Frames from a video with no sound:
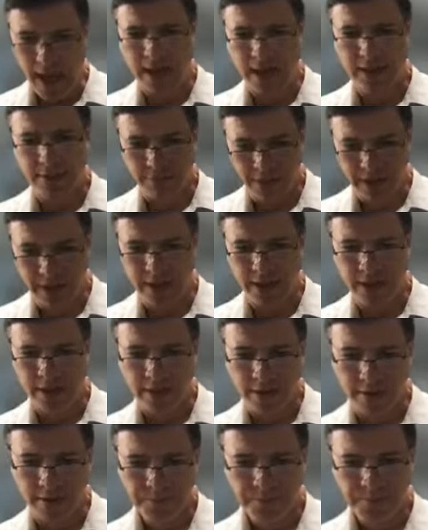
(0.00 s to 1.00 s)
active
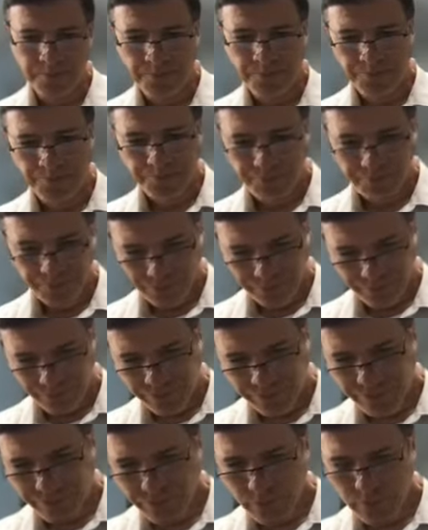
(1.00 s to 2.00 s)
kinyan.
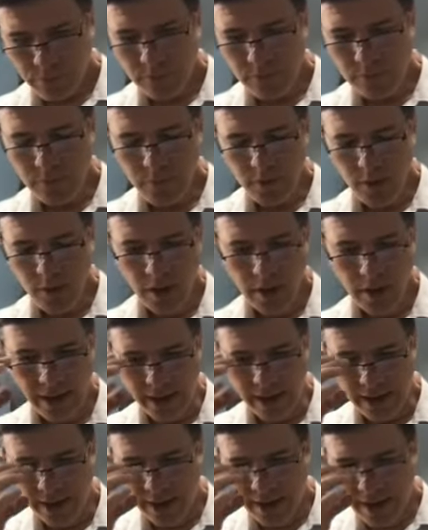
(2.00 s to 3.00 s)
Okay.
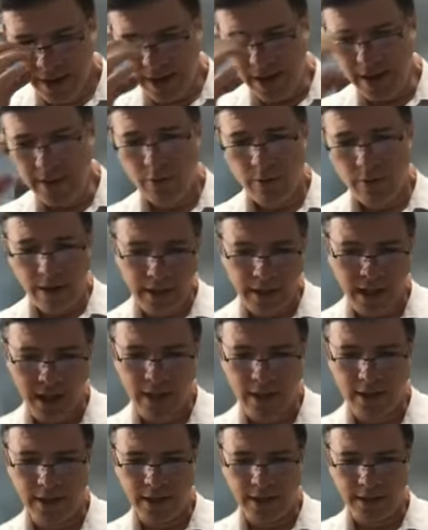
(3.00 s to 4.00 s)
Okay. Either way, the
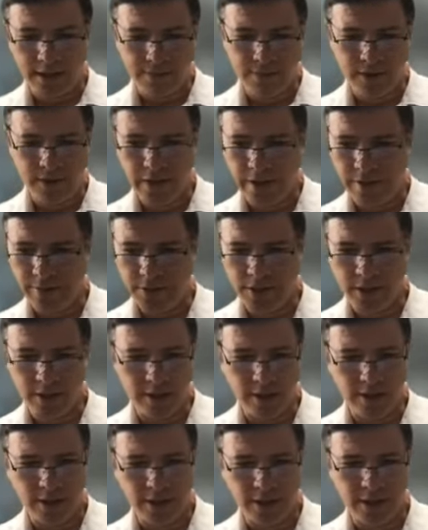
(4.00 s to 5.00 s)
halacha doesn't follow him, so
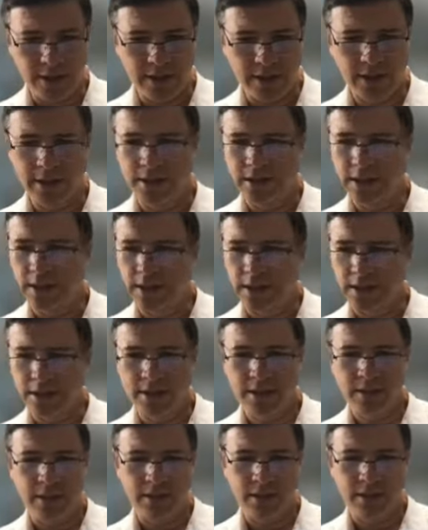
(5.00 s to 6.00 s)
it's uh,
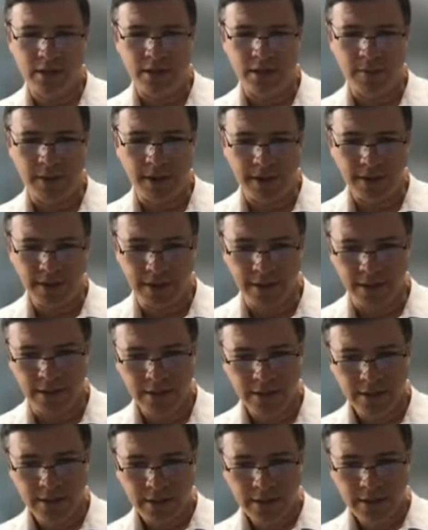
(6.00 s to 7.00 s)
so it's not the
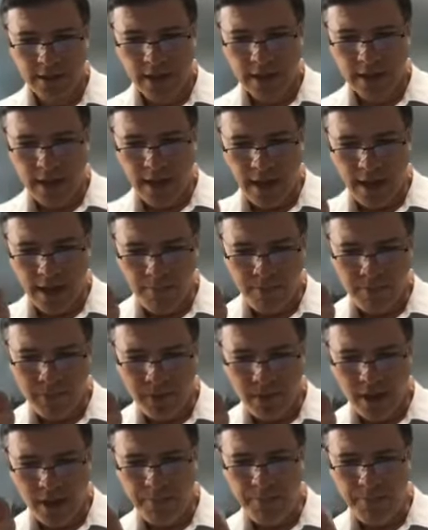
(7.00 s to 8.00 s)
um,
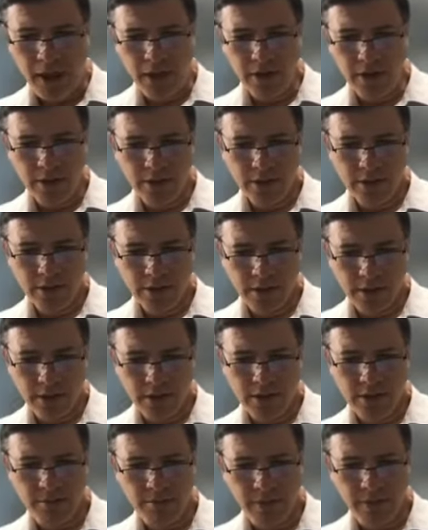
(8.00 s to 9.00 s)
Hapa'otos
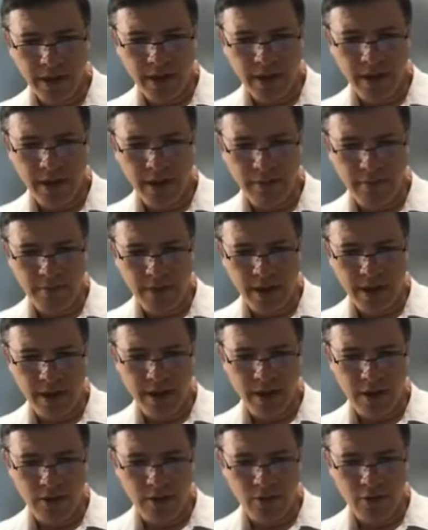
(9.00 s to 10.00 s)
uh,
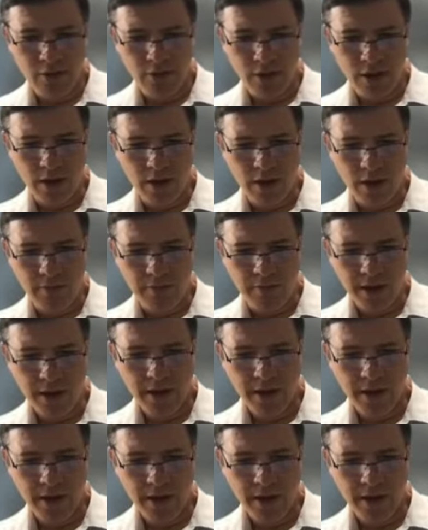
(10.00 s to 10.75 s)
uh,